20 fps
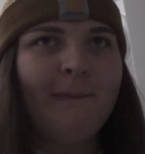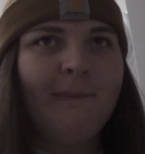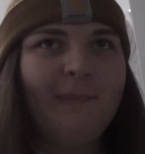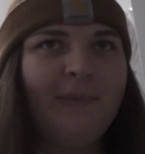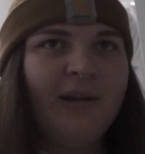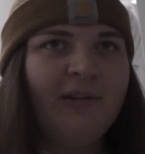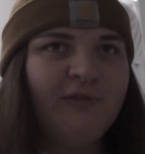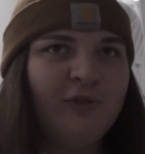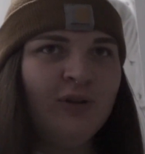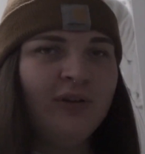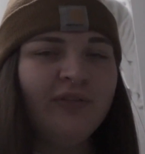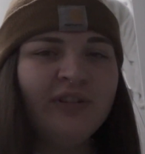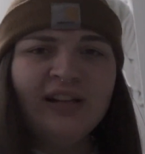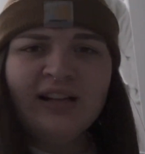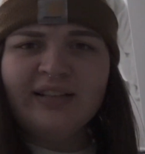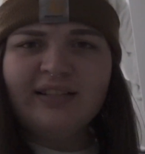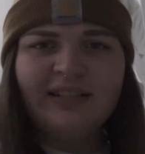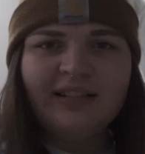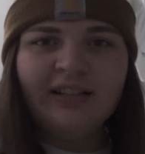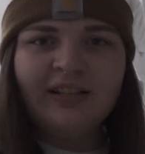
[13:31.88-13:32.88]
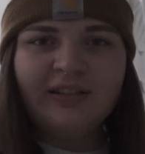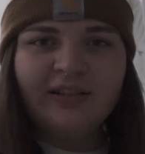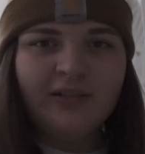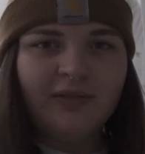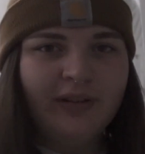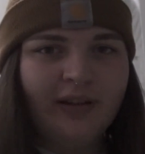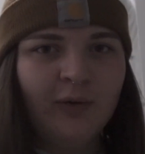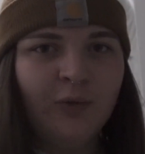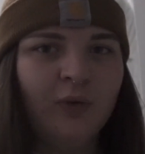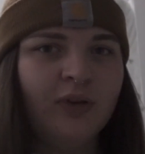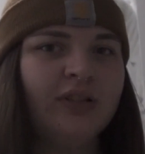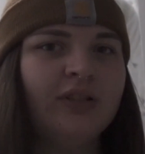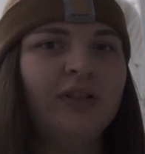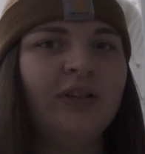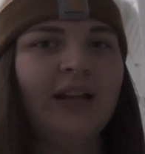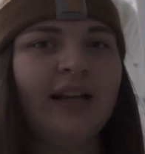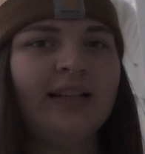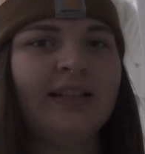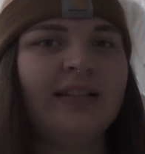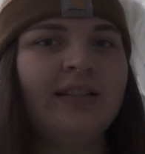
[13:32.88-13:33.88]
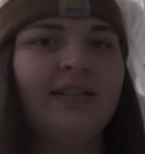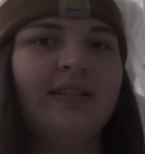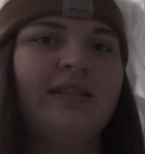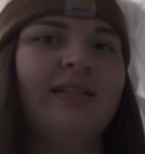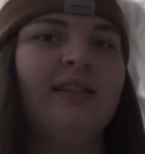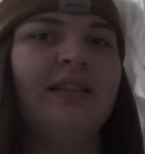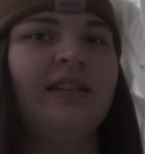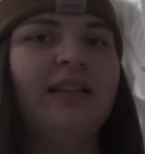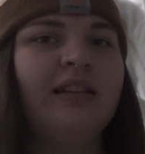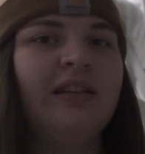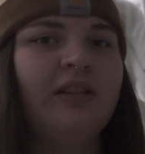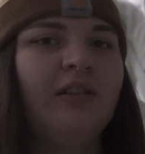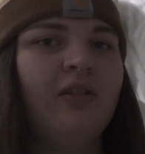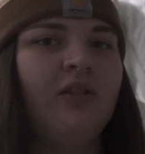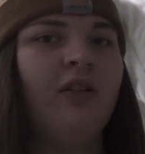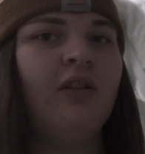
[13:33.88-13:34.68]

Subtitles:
If you have any ideas of like what you'd like to see